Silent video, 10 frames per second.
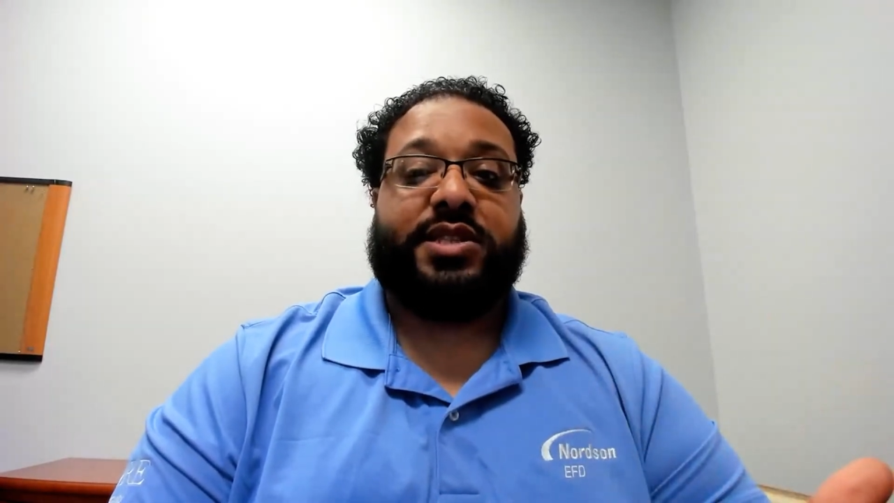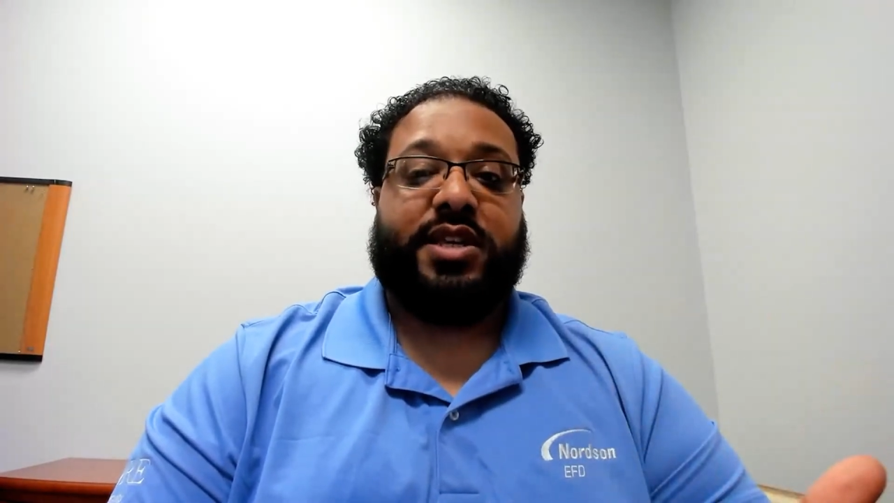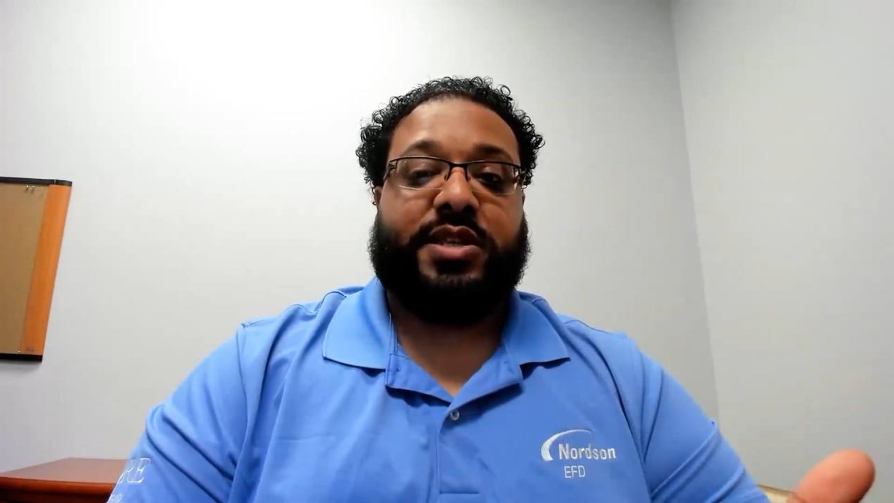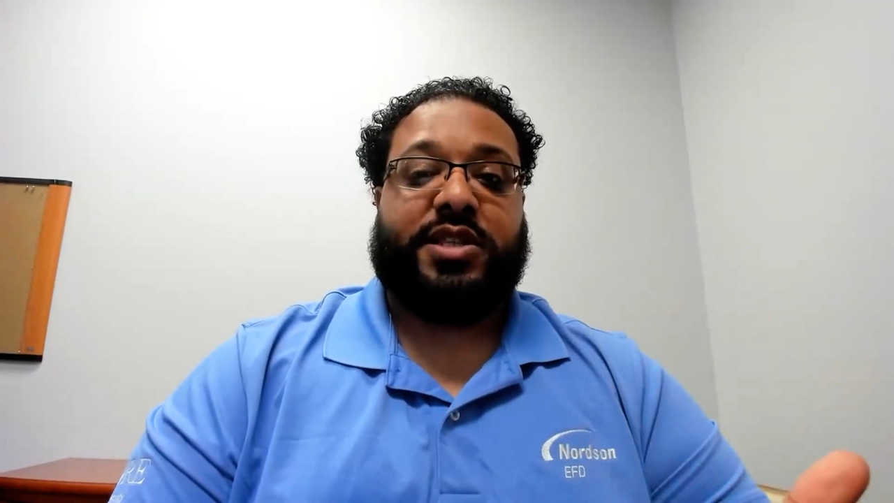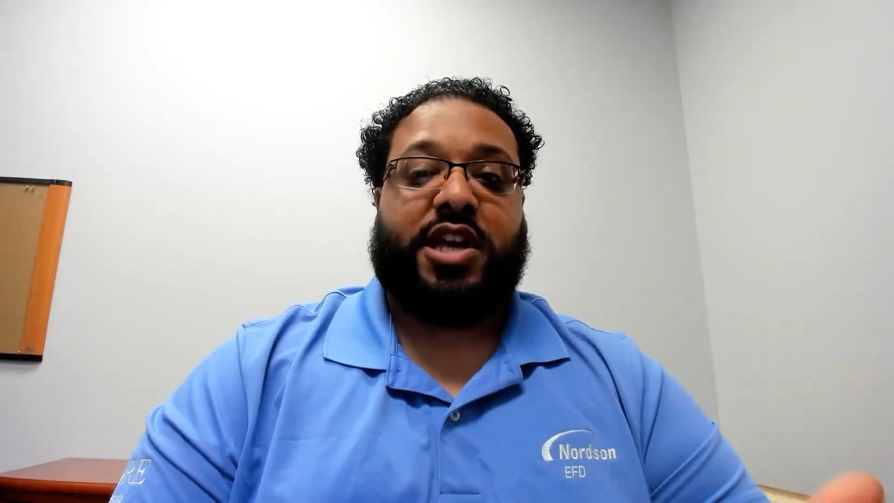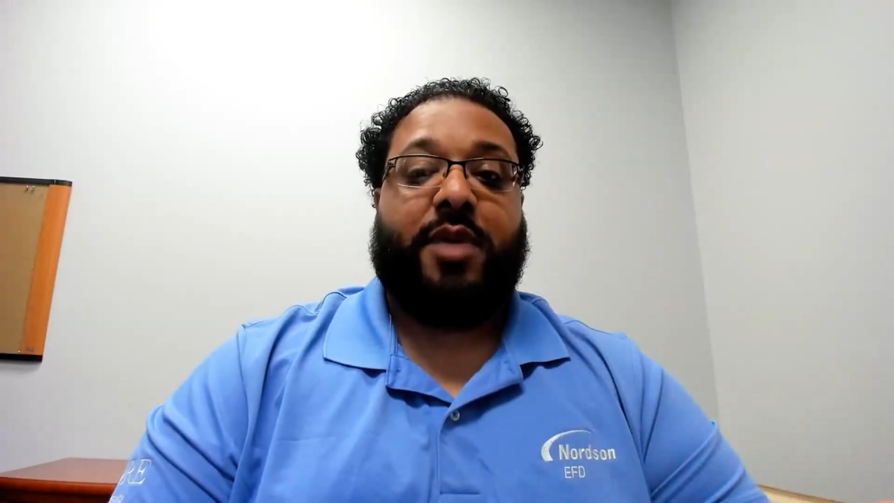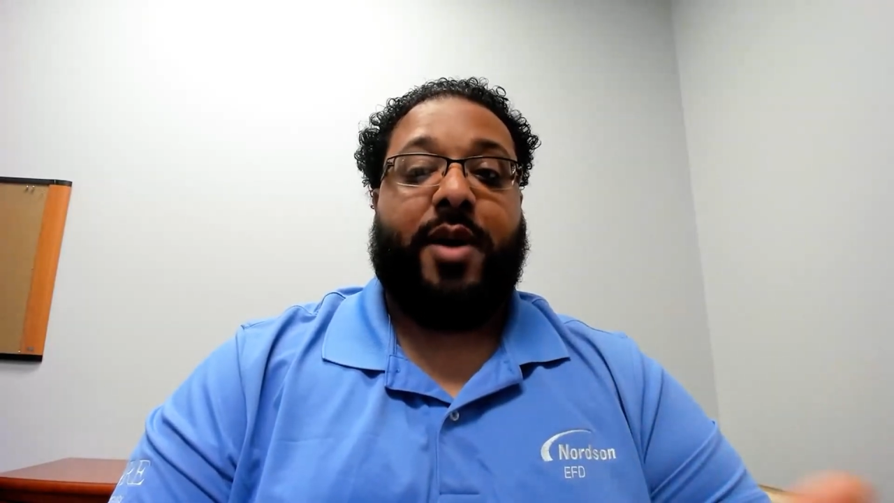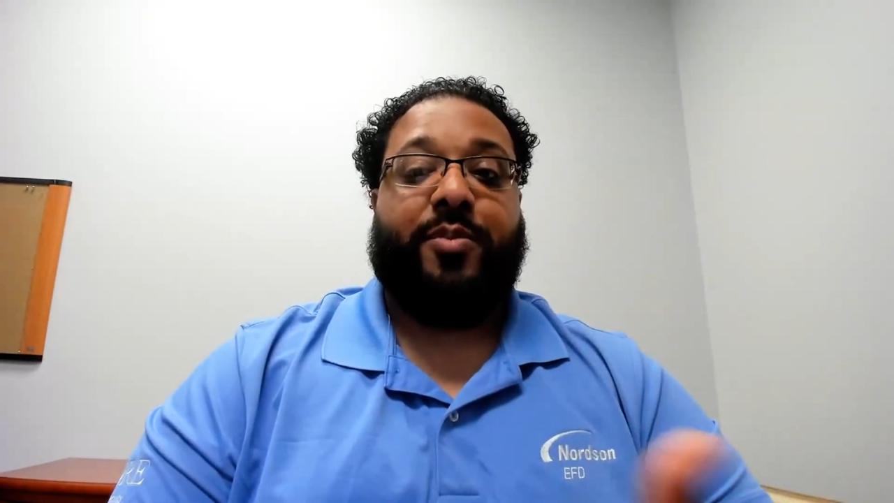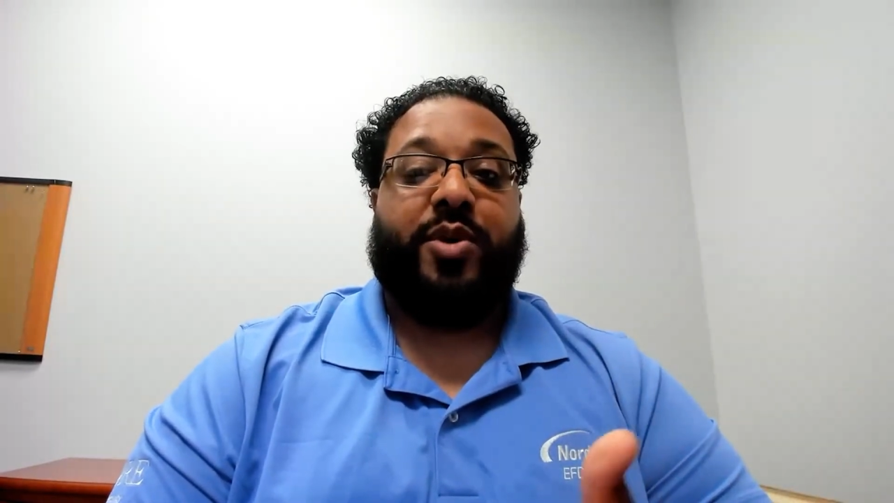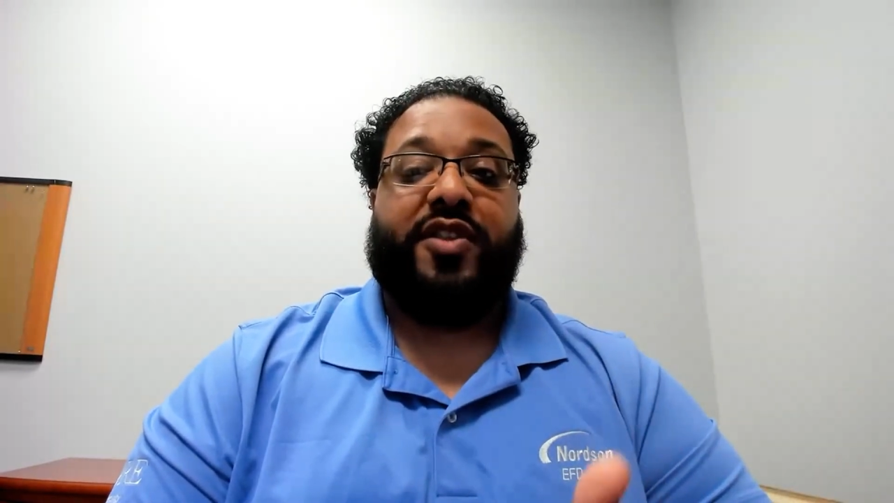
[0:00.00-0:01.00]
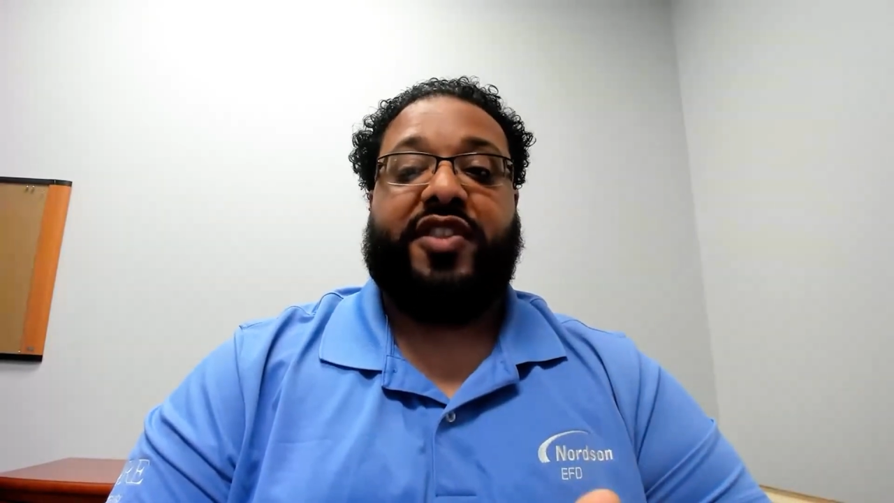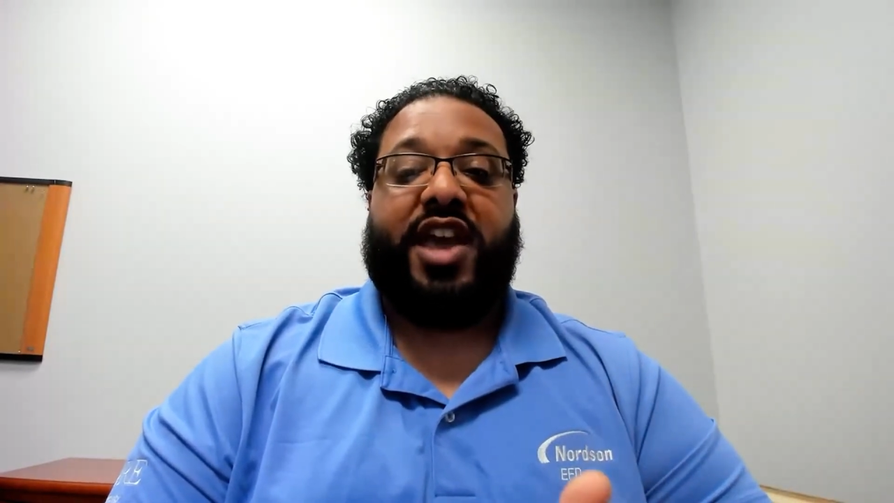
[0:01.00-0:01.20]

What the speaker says: is to come up with